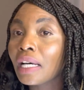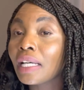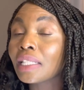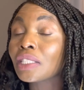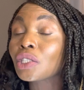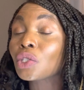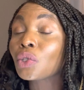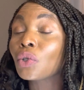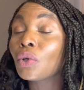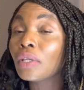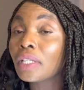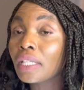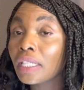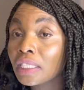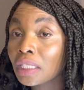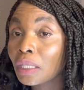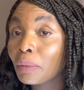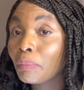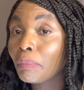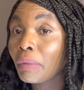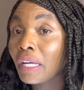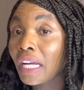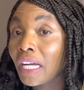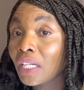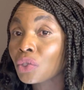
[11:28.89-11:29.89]
a
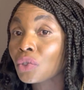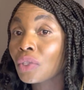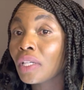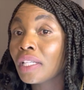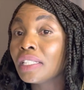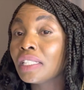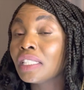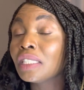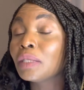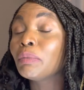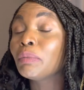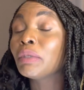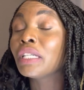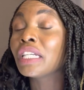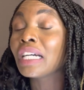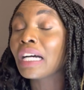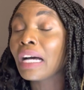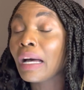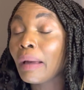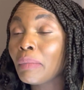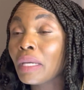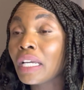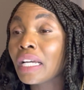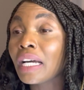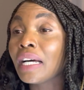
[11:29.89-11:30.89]
scholarship actually is
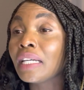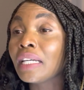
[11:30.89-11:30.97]
becoming